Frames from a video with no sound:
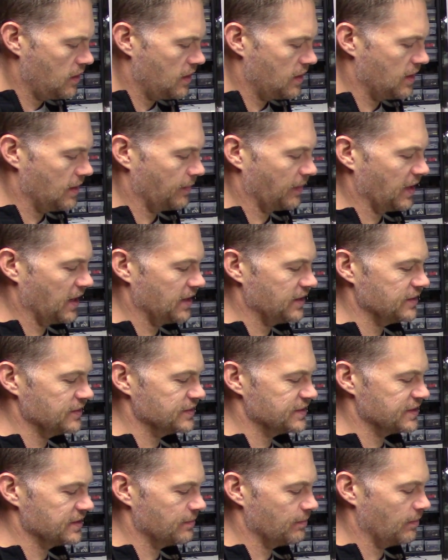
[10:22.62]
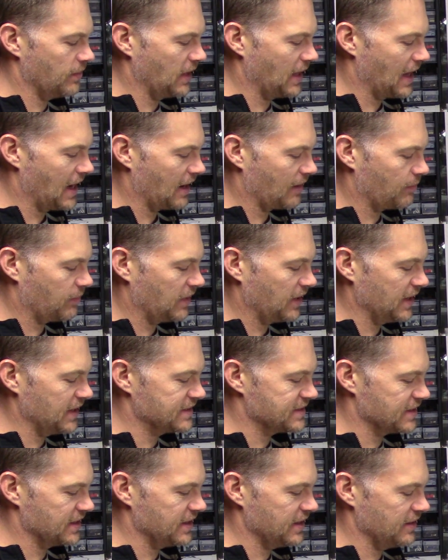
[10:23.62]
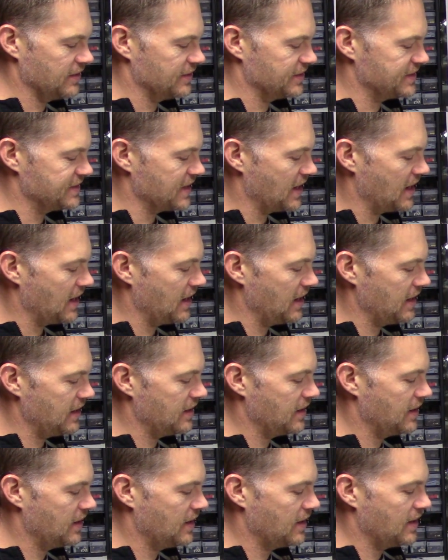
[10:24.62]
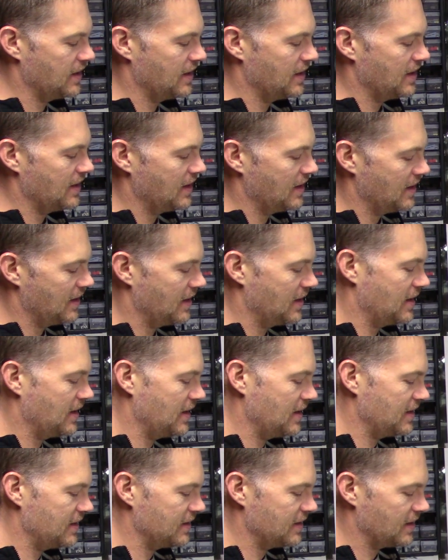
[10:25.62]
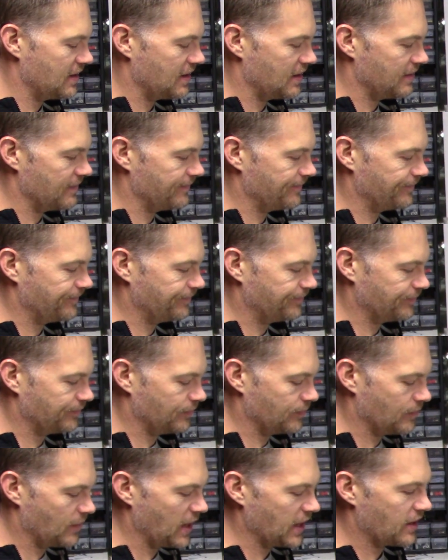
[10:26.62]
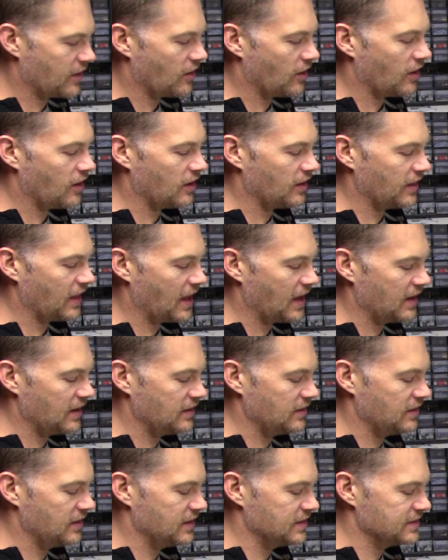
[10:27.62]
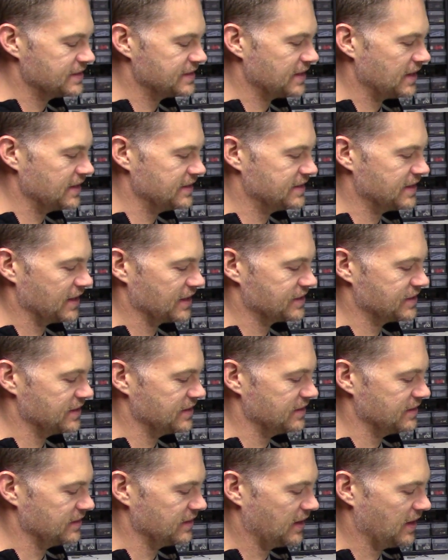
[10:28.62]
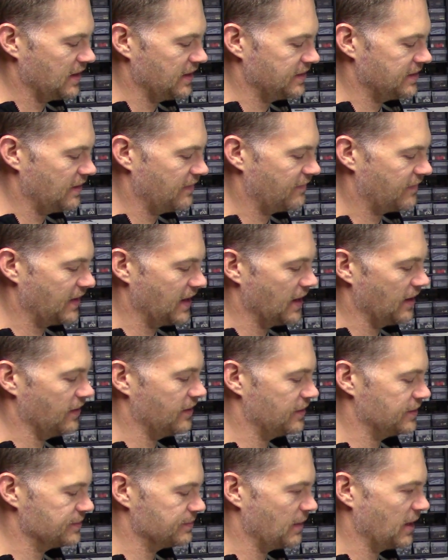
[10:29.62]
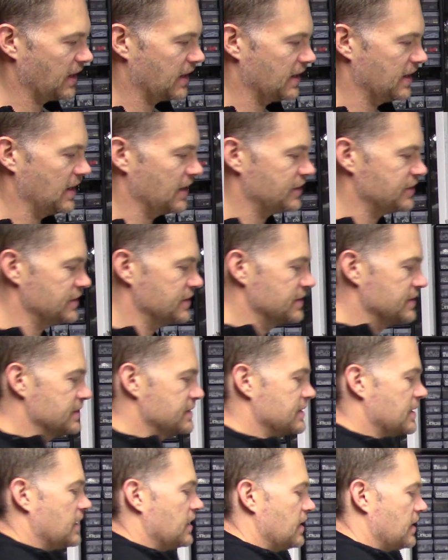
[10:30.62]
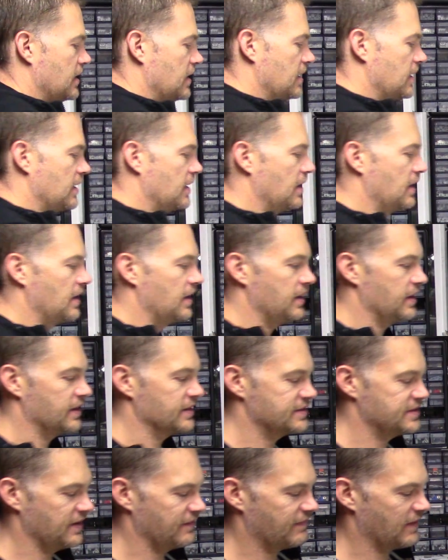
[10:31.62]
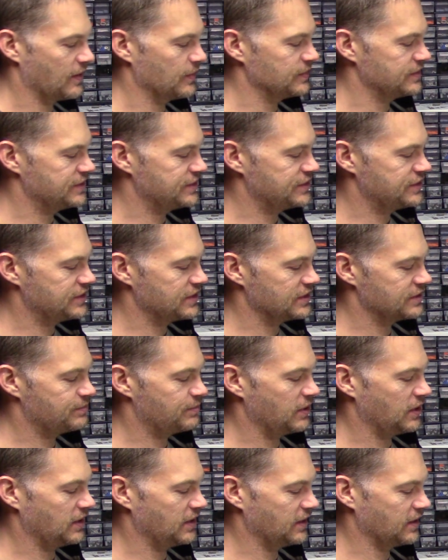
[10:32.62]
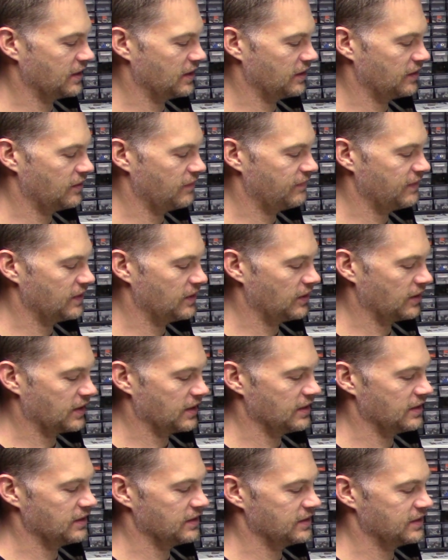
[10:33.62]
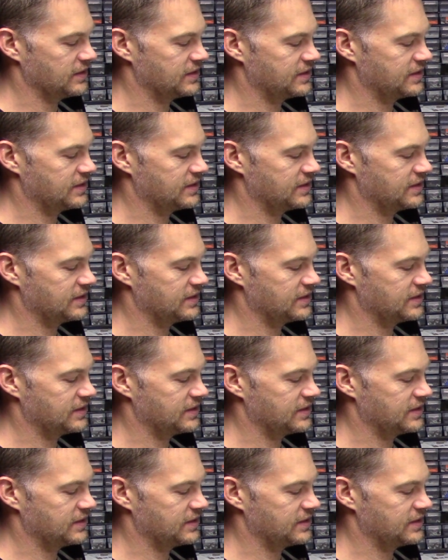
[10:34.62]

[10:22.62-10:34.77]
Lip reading: I'm going to do some black plates on either side, and might call that inside section kind of done for now. There's my connections. You can see if I was just building a goofy looking